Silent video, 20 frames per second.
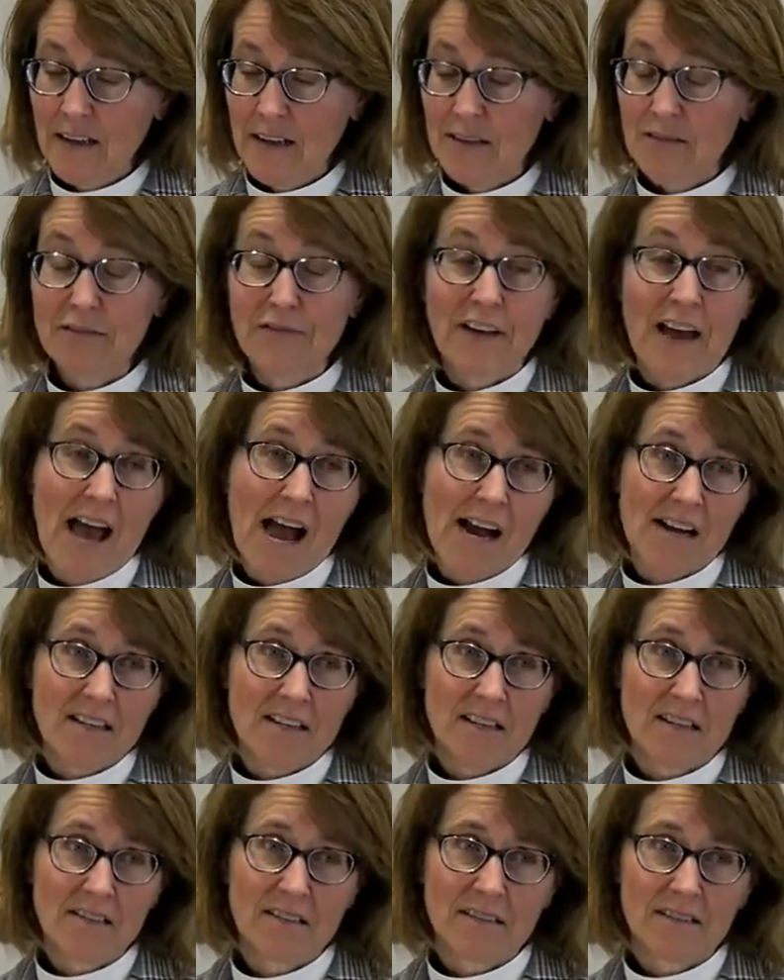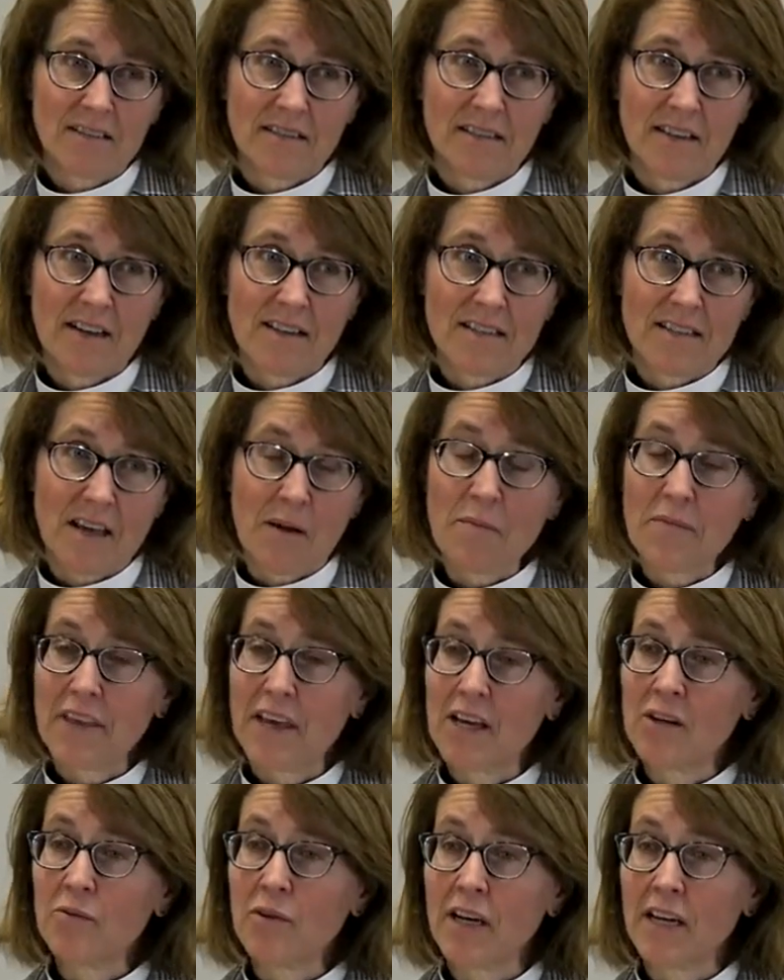In fact, it's
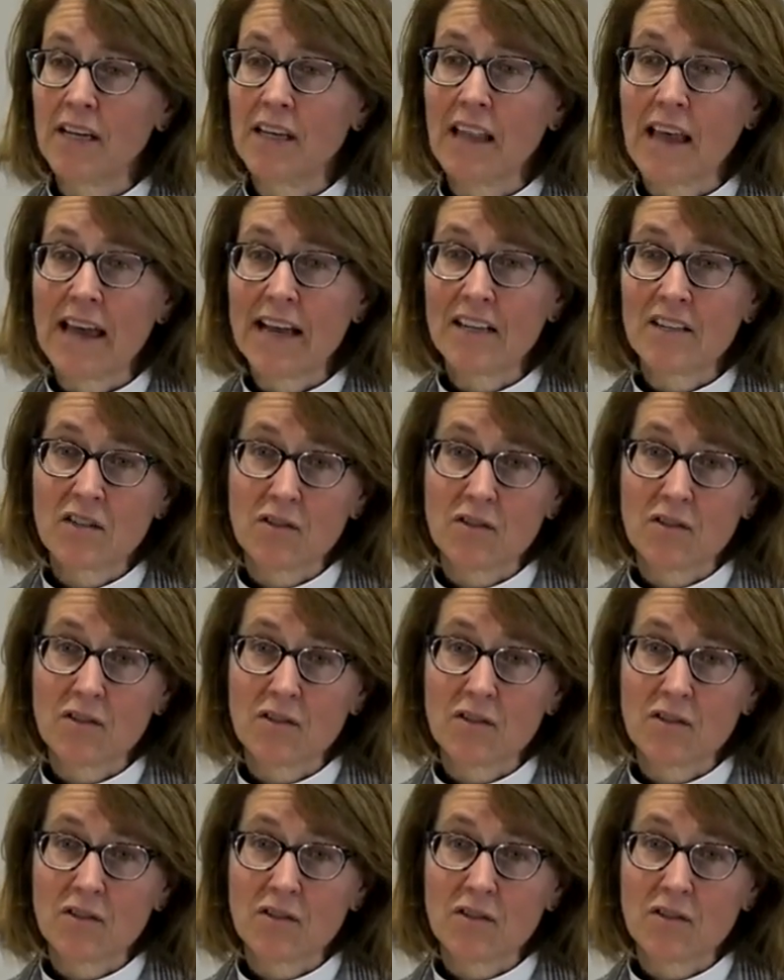something we'd like